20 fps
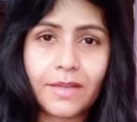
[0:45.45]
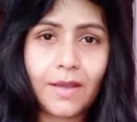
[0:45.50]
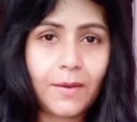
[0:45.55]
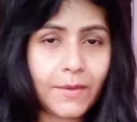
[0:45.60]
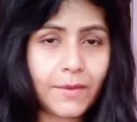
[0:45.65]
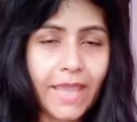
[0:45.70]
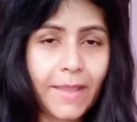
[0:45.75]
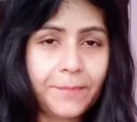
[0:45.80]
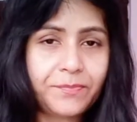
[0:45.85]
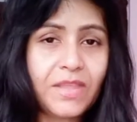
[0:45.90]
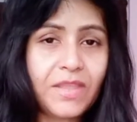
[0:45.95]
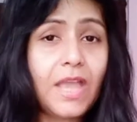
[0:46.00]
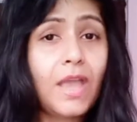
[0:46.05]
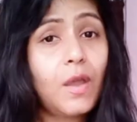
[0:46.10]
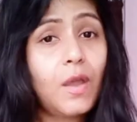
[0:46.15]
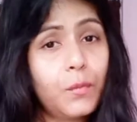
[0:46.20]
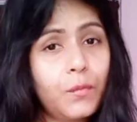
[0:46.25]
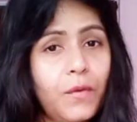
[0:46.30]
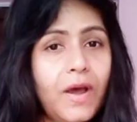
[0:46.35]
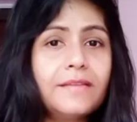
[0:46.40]
Okay,
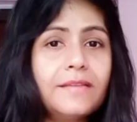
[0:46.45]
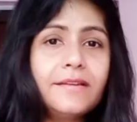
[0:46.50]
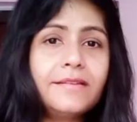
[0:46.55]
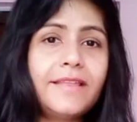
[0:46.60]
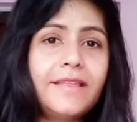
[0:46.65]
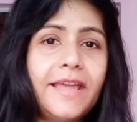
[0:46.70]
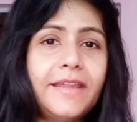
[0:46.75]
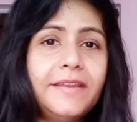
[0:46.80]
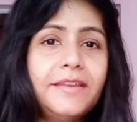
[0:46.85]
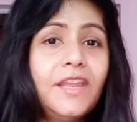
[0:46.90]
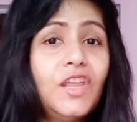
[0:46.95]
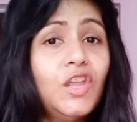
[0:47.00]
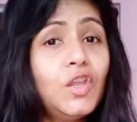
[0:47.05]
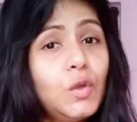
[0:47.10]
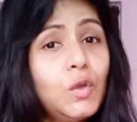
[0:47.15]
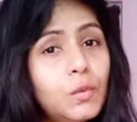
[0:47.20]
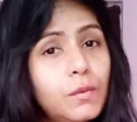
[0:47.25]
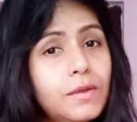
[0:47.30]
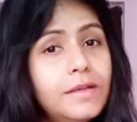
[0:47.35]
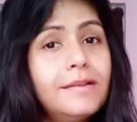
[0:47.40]
rather than
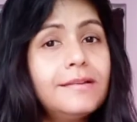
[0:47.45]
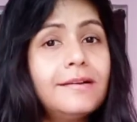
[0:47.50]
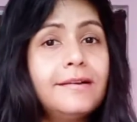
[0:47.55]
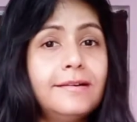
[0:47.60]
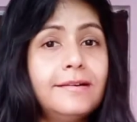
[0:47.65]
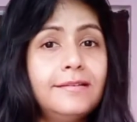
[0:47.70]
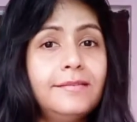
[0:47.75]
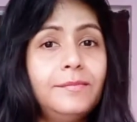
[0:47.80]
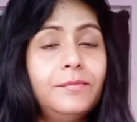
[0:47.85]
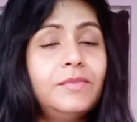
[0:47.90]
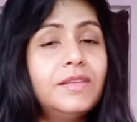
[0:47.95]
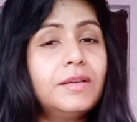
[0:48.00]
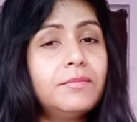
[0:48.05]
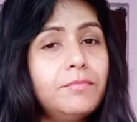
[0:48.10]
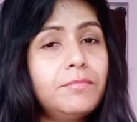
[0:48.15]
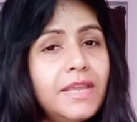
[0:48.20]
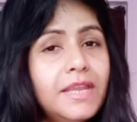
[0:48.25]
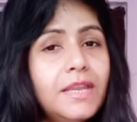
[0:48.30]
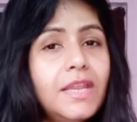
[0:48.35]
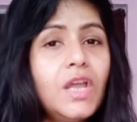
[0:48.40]
you learn the
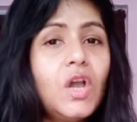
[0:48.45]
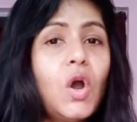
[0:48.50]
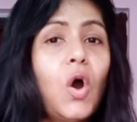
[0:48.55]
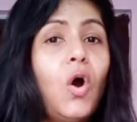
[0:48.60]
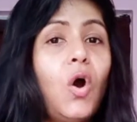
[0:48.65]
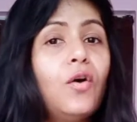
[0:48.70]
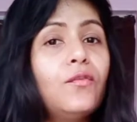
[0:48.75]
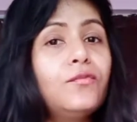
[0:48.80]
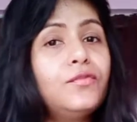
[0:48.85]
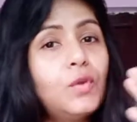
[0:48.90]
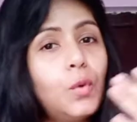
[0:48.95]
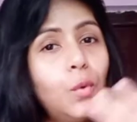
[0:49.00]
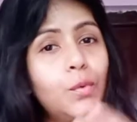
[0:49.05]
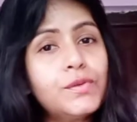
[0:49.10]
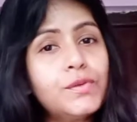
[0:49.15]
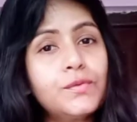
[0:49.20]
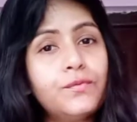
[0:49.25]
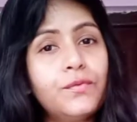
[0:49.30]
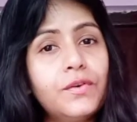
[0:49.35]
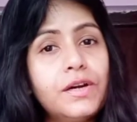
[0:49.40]
meaning of
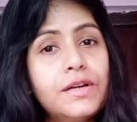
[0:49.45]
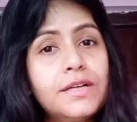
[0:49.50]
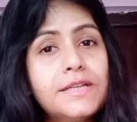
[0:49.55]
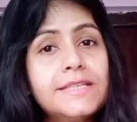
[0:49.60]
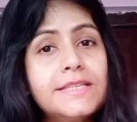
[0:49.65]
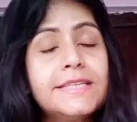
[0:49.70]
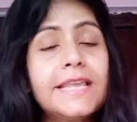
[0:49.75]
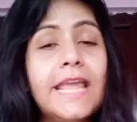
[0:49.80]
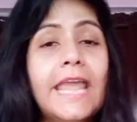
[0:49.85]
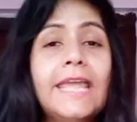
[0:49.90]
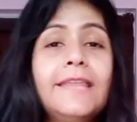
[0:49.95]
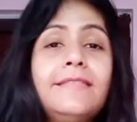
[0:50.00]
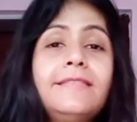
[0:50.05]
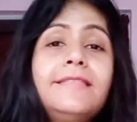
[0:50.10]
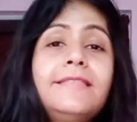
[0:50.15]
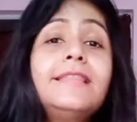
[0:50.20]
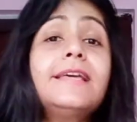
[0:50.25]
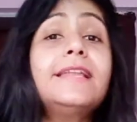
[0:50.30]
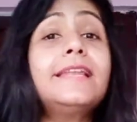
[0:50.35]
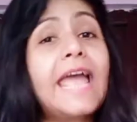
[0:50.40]
those words
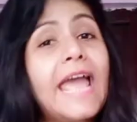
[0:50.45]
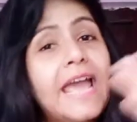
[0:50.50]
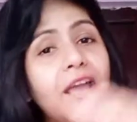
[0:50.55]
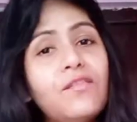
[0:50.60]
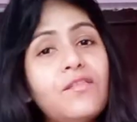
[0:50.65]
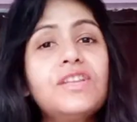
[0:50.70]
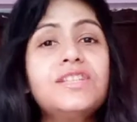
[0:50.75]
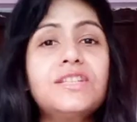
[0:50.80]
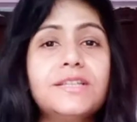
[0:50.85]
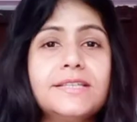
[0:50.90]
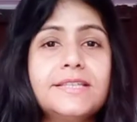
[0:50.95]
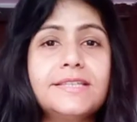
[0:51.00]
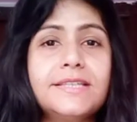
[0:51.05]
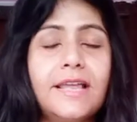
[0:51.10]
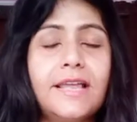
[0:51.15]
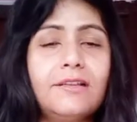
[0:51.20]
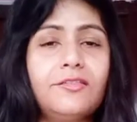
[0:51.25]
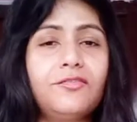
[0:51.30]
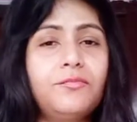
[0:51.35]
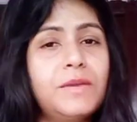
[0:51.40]
in the language
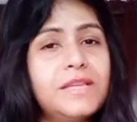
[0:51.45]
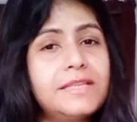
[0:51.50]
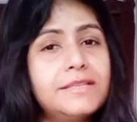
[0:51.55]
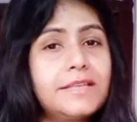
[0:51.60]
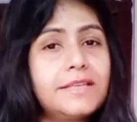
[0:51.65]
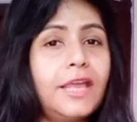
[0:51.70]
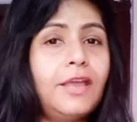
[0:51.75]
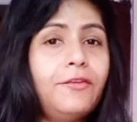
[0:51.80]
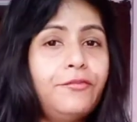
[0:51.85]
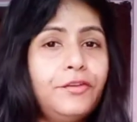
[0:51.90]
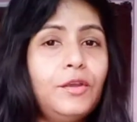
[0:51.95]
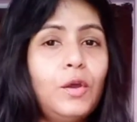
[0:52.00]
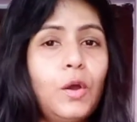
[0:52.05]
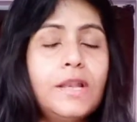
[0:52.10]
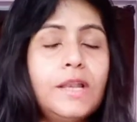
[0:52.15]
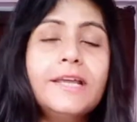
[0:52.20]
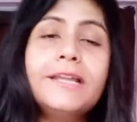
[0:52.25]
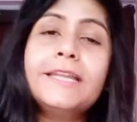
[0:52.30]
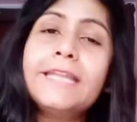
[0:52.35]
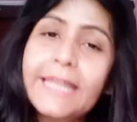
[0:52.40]
itself. Means if you're
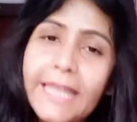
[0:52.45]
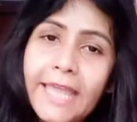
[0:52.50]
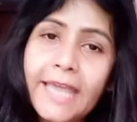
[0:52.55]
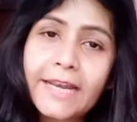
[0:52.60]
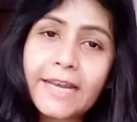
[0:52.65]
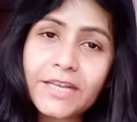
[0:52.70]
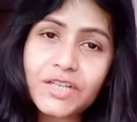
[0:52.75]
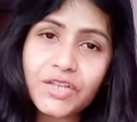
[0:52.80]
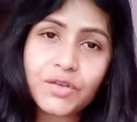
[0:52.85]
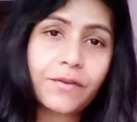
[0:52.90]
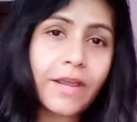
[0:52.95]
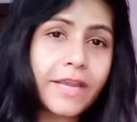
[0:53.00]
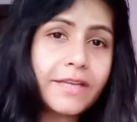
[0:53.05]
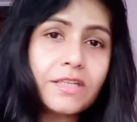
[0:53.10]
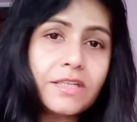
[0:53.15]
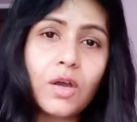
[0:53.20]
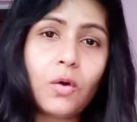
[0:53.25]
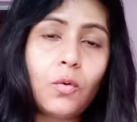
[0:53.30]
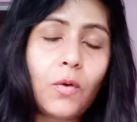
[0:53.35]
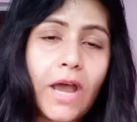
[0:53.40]
learning English
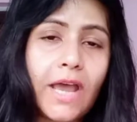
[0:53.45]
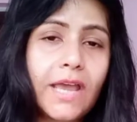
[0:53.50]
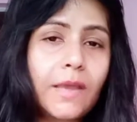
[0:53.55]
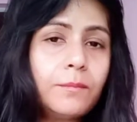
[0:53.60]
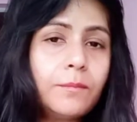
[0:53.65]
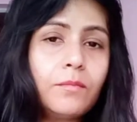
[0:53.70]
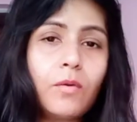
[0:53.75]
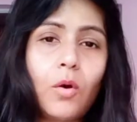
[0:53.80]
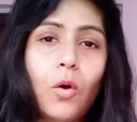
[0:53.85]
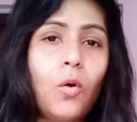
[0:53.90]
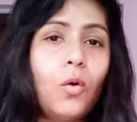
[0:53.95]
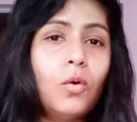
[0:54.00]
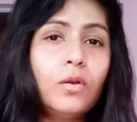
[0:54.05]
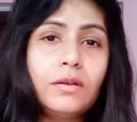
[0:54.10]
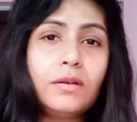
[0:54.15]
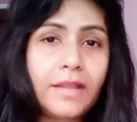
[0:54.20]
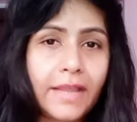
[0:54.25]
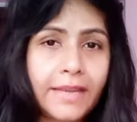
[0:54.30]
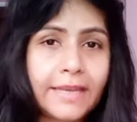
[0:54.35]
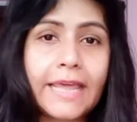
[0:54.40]
right now, I'm
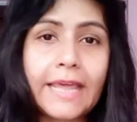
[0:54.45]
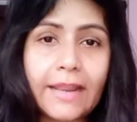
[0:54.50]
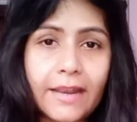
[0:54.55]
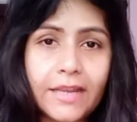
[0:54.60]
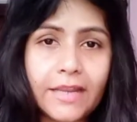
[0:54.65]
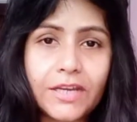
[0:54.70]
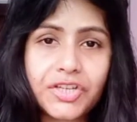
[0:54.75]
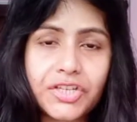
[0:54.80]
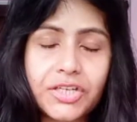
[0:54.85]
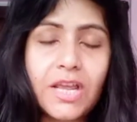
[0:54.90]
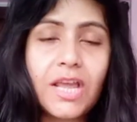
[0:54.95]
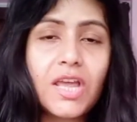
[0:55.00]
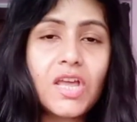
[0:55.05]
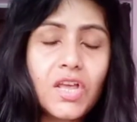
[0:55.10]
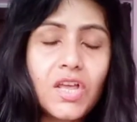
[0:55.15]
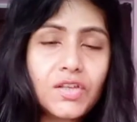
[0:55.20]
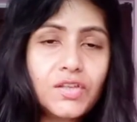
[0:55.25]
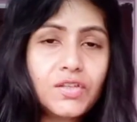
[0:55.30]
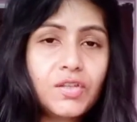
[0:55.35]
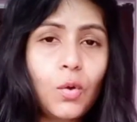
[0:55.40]
all in English.
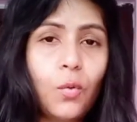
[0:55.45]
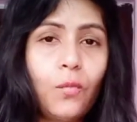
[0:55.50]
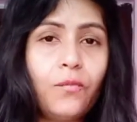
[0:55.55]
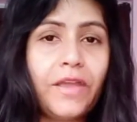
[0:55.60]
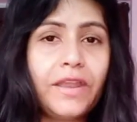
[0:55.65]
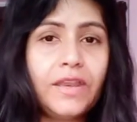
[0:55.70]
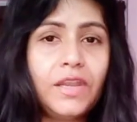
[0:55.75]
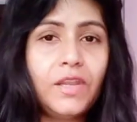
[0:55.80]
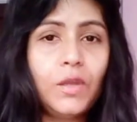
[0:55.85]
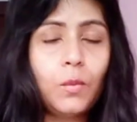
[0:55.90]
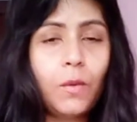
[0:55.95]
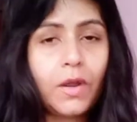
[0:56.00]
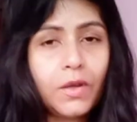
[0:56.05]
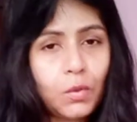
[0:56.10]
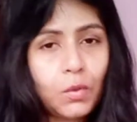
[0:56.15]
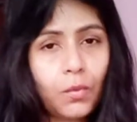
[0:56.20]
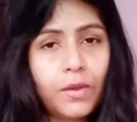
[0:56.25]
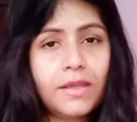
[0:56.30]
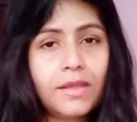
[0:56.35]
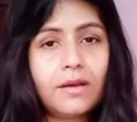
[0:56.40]
So when you are
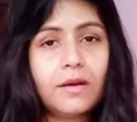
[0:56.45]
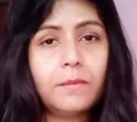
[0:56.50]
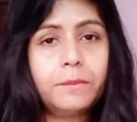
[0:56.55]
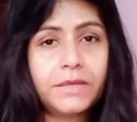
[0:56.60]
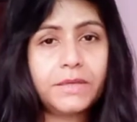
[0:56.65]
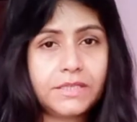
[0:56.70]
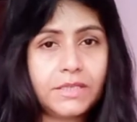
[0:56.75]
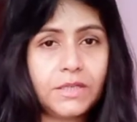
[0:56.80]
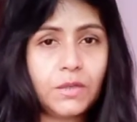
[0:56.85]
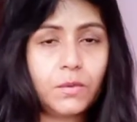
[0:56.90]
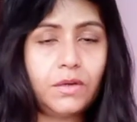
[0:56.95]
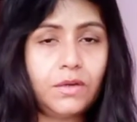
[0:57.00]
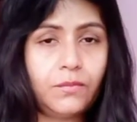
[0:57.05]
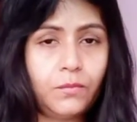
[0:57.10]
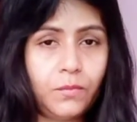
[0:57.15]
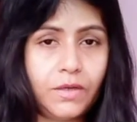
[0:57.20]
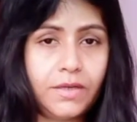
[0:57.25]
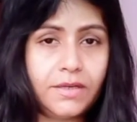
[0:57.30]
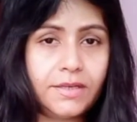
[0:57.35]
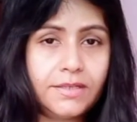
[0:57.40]
knowing a particular
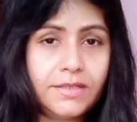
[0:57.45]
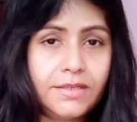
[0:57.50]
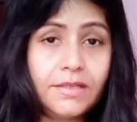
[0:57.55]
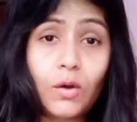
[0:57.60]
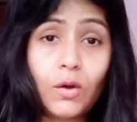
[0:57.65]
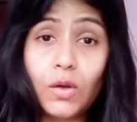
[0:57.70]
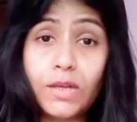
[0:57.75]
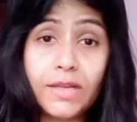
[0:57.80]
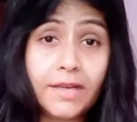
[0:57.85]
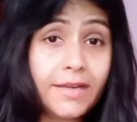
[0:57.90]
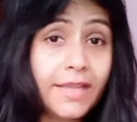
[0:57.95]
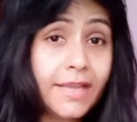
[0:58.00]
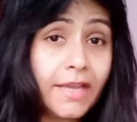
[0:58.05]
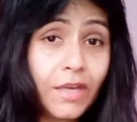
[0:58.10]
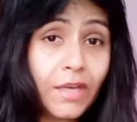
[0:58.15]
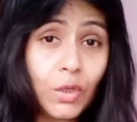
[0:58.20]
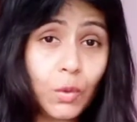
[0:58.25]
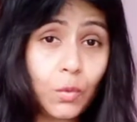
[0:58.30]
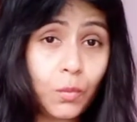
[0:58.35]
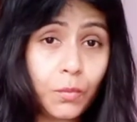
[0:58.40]
word or learning a
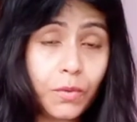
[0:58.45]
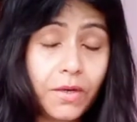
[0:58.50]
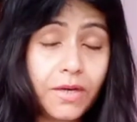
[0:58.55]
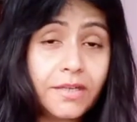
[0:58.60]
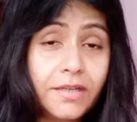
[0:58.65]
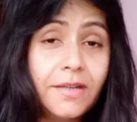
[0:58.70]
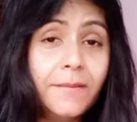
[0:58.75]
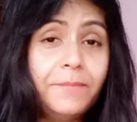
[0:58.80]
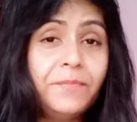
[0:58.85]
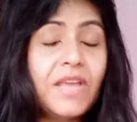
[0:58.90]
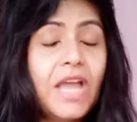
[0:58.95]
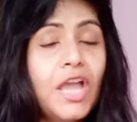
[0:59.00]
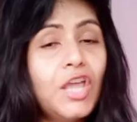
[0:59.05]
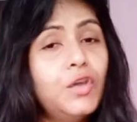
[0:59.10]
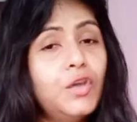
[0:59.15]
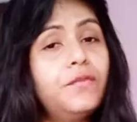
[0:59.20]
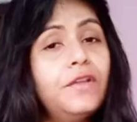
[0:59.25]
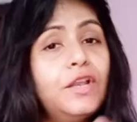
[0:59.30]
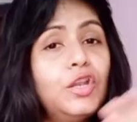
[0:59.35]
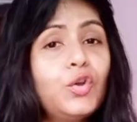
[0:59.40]
new word,
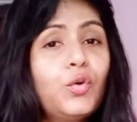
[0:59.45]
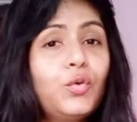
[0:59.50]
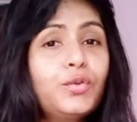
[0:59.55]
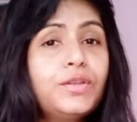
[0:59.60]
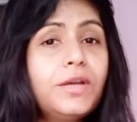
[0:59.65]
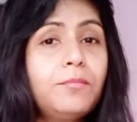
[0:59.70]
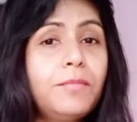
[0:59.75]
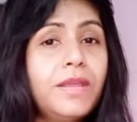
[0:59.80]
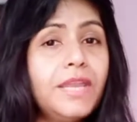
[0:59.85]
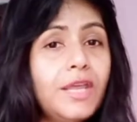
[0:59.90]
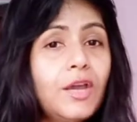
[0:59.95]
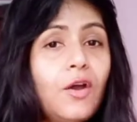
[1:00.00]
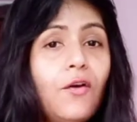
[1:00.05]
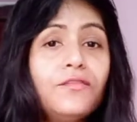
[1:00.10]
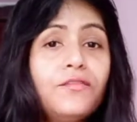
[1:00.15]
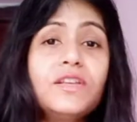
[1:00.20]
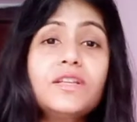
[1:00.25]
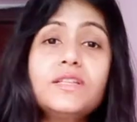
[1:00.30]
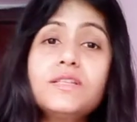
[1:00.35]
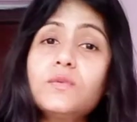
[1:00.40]
you will know the meaning
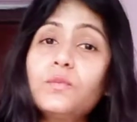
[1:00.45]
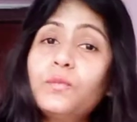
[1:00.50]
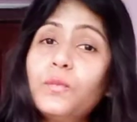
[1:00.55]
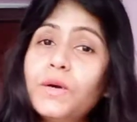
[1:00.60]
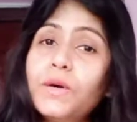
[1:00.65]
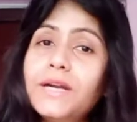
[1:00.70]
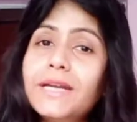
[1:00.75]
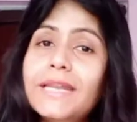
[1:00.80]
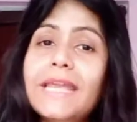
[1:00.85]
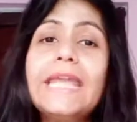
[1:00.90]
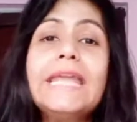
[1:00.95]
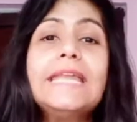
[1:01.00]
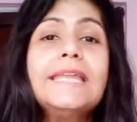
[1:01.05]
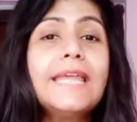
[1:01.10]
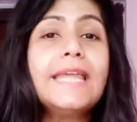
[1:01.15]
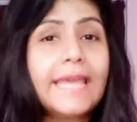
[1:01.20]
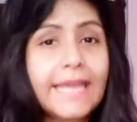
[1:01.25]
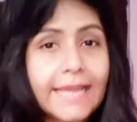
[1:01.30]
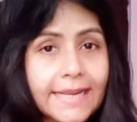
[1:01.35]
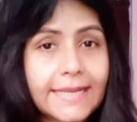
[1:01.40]
of this word
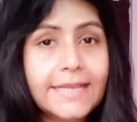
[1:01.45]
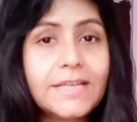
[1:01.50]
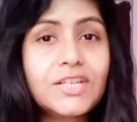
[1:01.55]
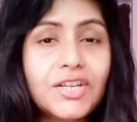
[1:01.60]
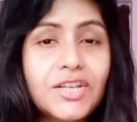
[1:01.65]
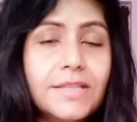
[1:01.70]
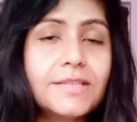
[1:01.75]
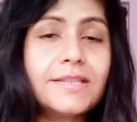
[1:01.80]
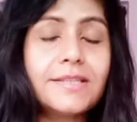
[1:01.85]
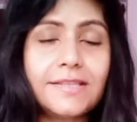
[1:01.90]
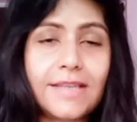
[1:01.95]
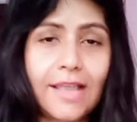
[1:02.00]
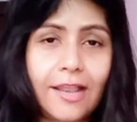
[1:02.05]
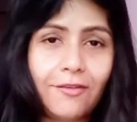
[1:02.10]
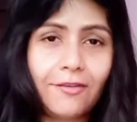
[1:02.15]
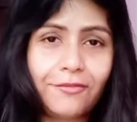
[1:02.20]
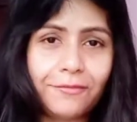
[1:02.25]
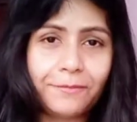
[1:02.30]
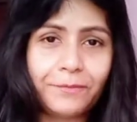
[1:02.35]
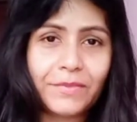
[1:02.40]
in English itself,
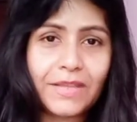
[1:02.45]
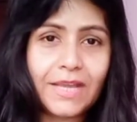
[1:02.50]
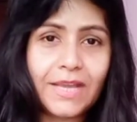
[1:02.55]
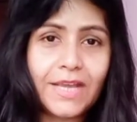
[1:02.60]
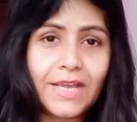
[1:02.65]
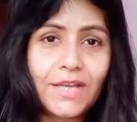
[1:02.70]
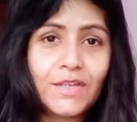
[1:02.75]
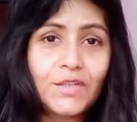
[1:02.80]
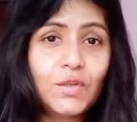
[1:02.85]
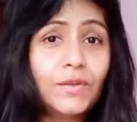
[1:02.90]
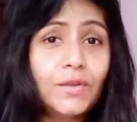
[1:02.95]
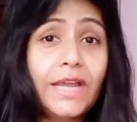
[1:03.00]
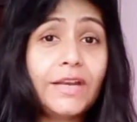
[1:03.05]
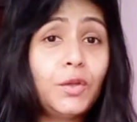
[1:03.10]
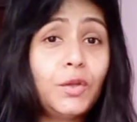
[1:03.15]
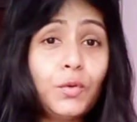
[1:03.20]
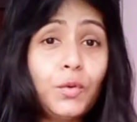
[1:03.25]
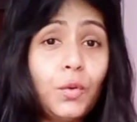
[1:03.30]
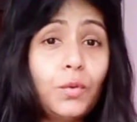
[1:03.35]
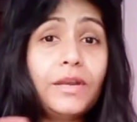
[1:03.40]
so
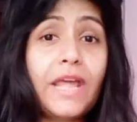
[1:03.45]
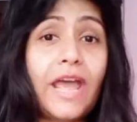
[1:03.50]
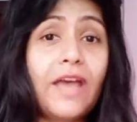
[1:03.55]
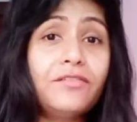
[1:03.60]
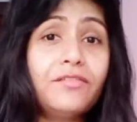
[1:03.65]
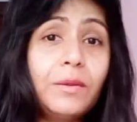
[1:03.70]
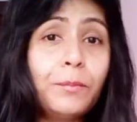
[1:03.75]
that you don't have the